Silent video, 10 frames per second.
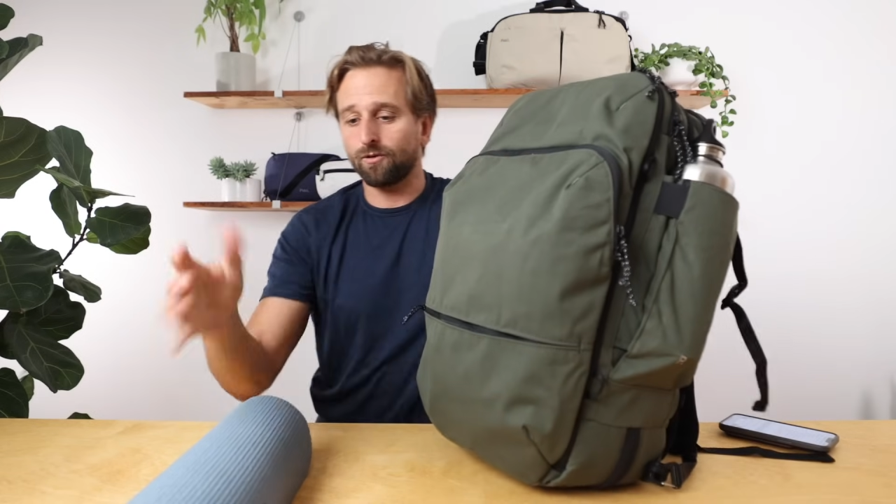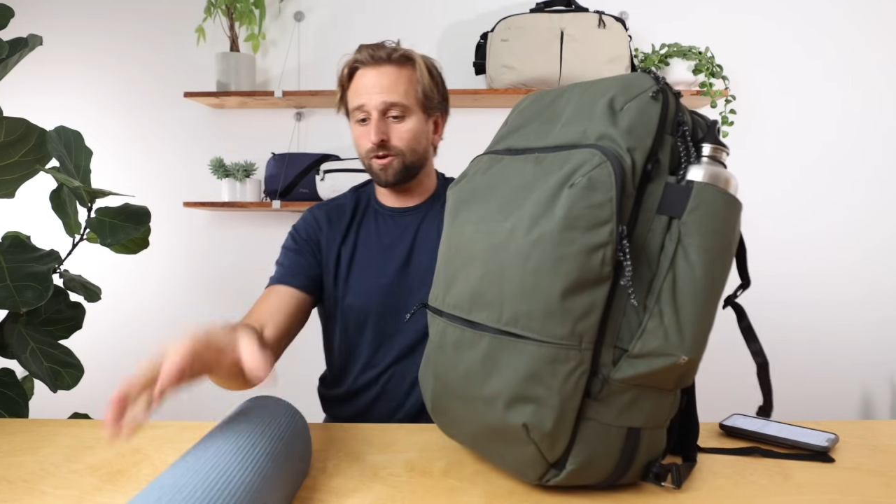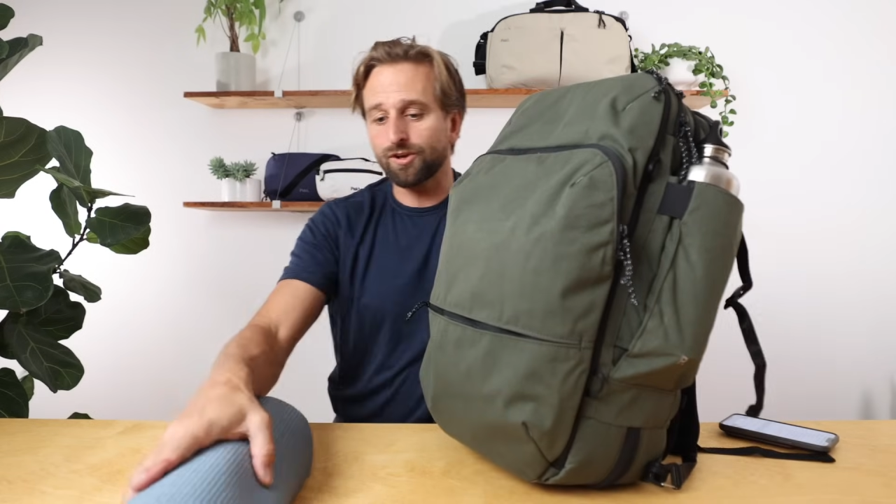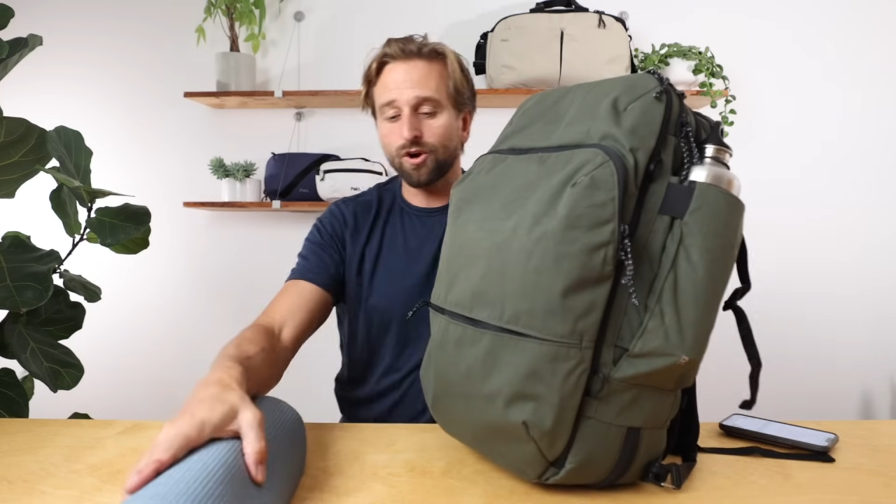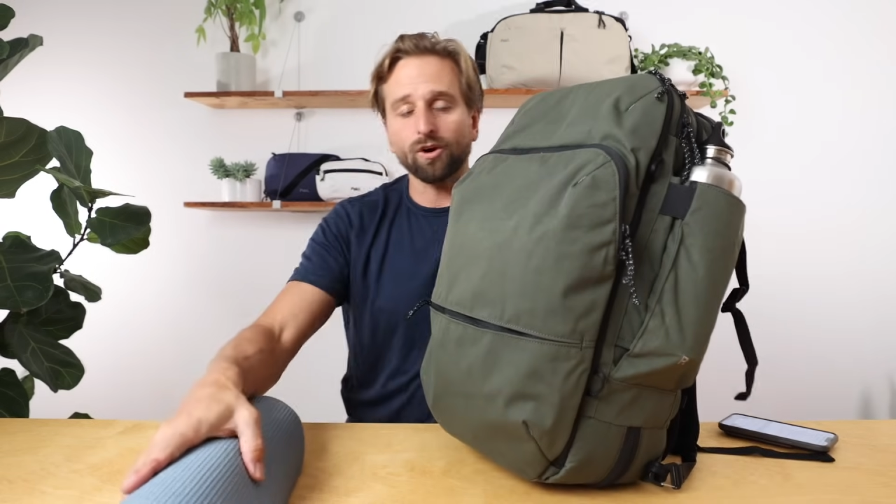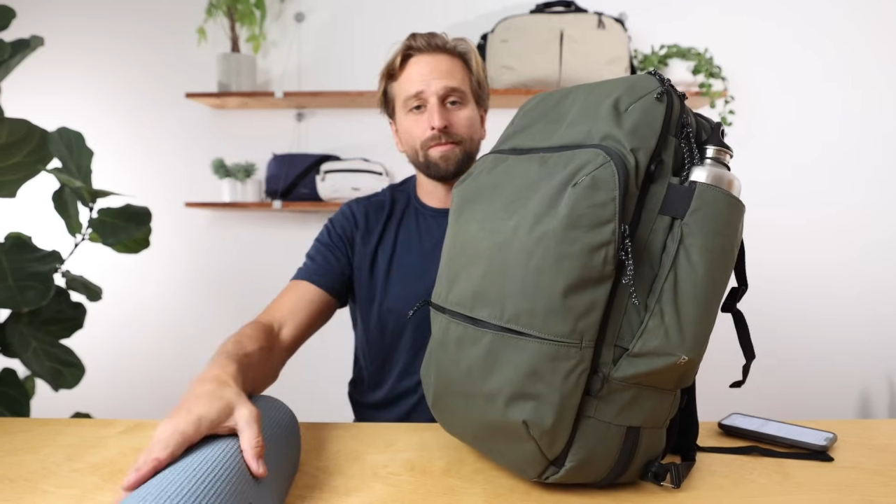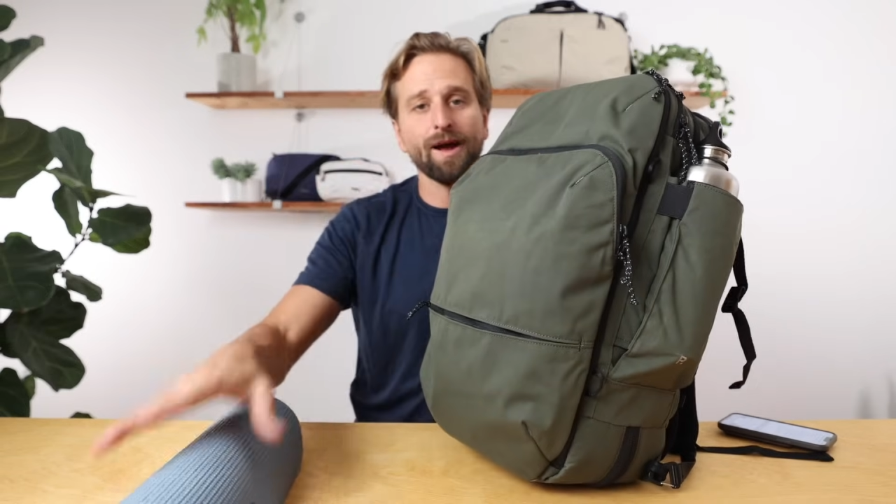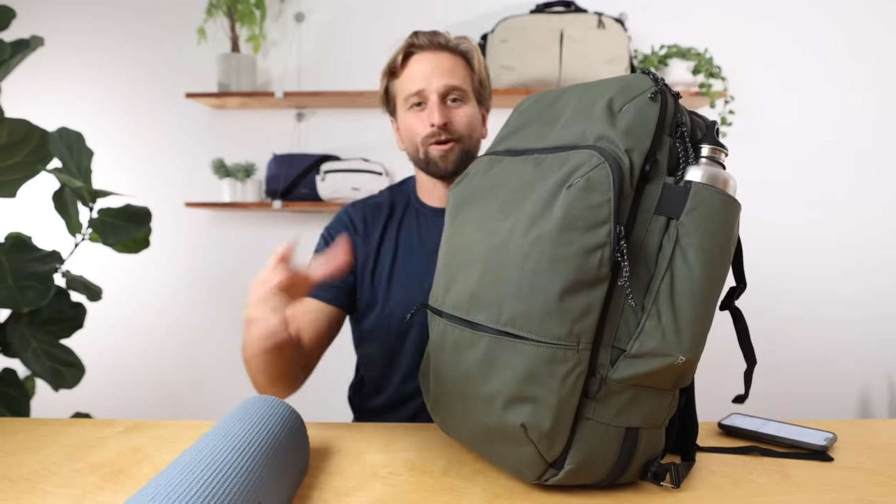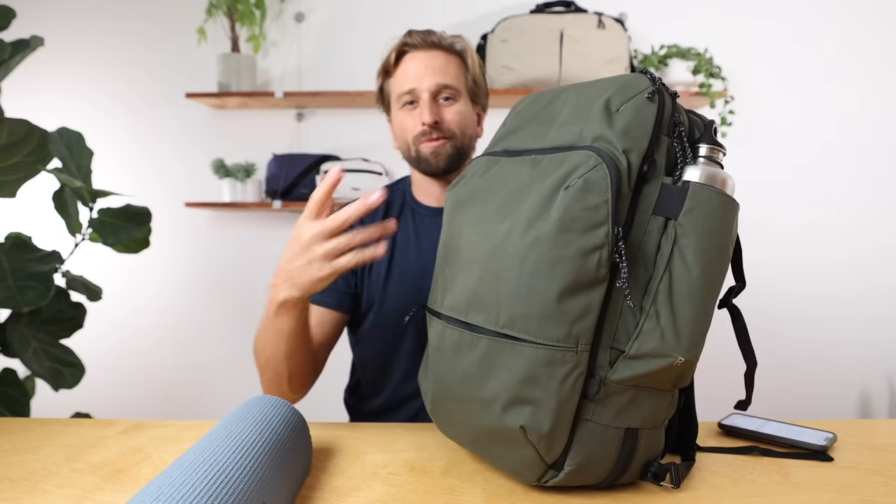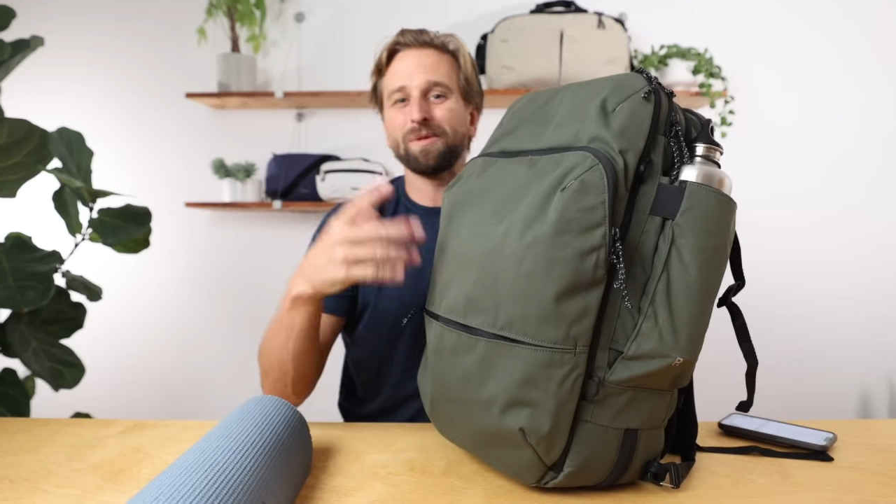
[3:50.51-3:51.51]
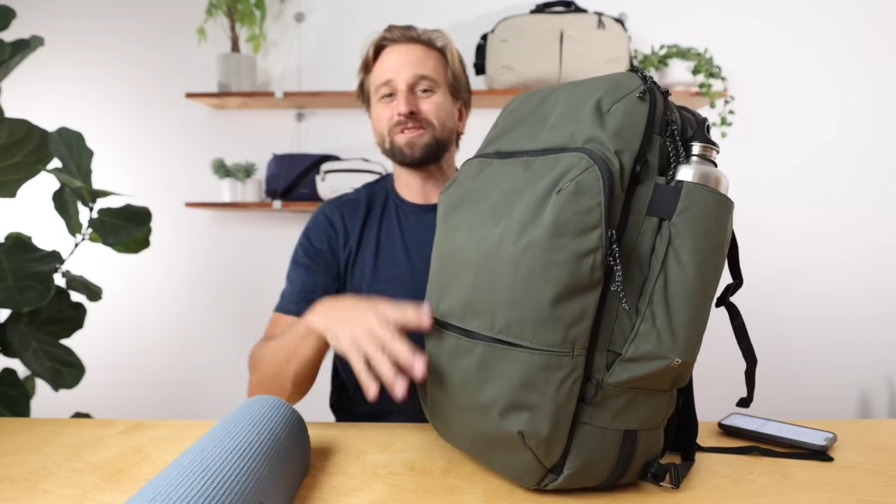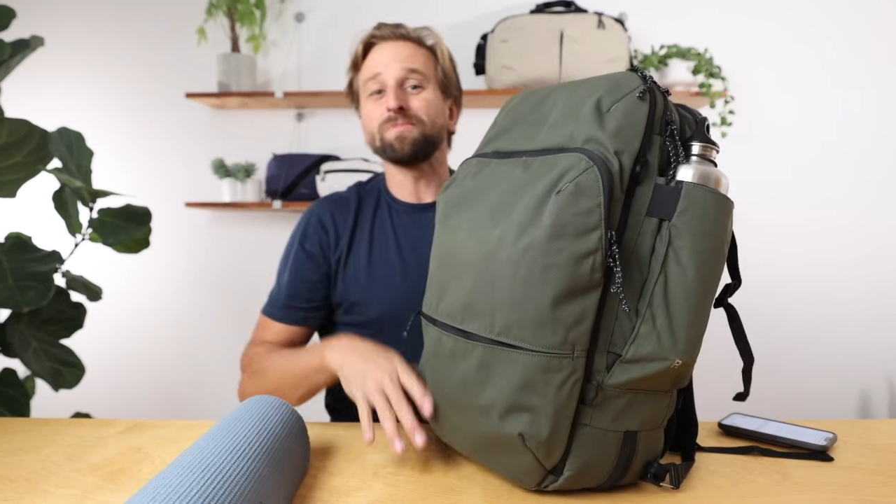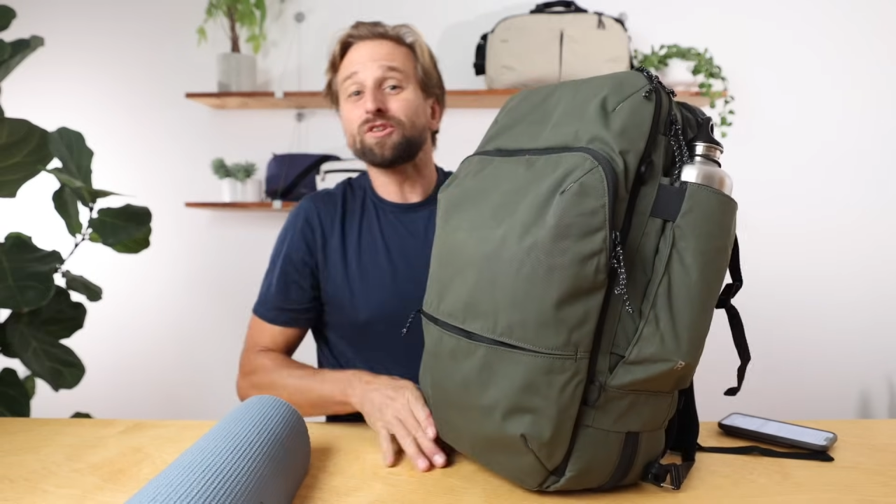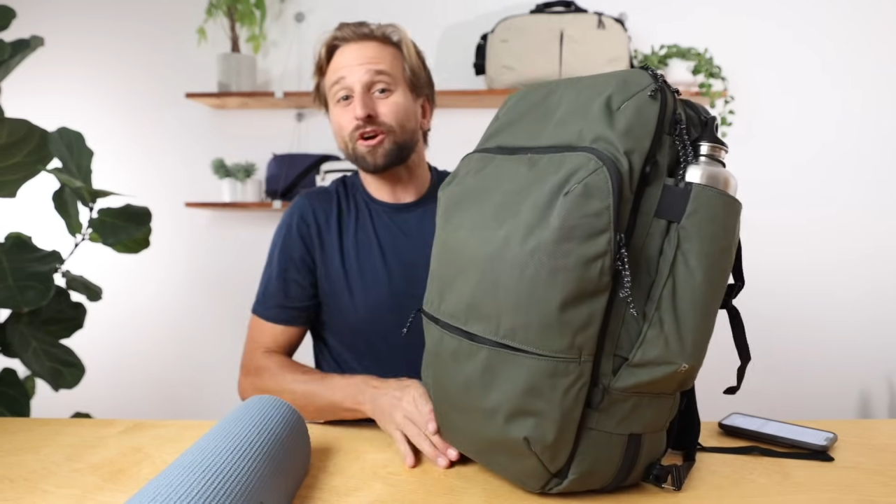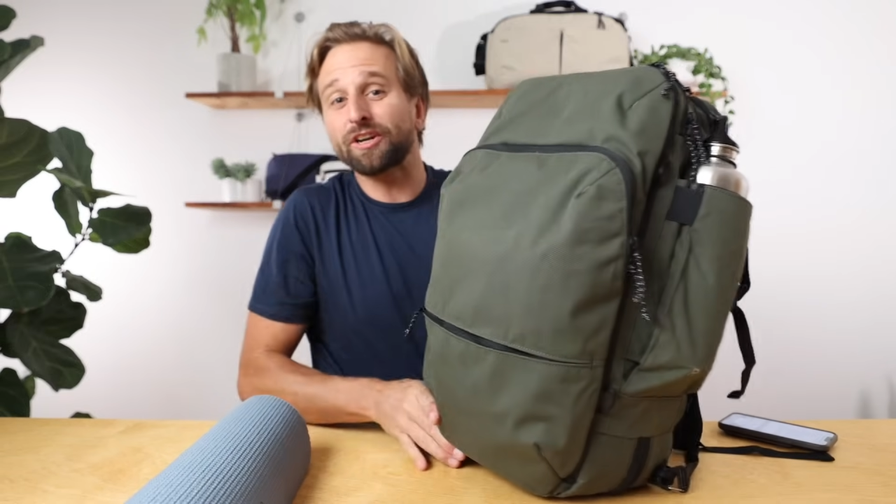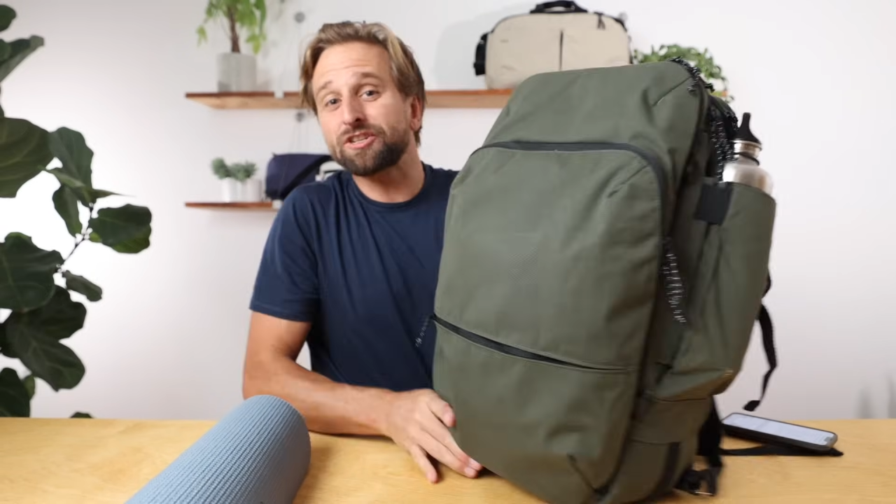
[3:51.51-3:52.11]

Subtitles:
or a yoga mat or maybe some dirty